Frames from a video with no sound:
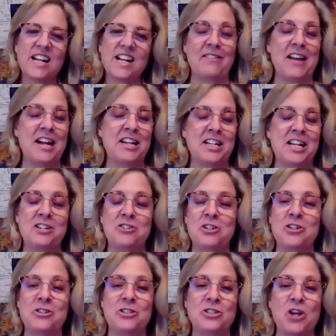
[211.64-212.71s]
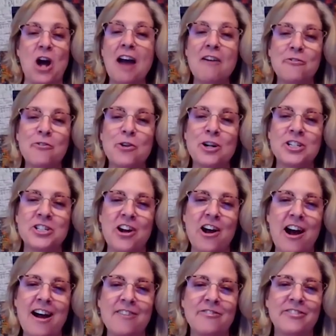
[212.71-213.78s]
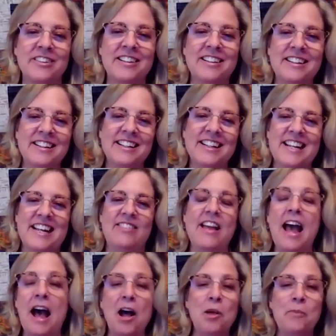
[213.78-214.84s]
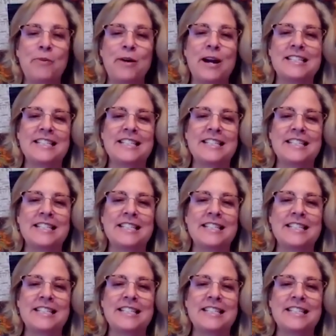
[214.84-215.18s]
I'd like to introduce Scott Fortunoff, El right.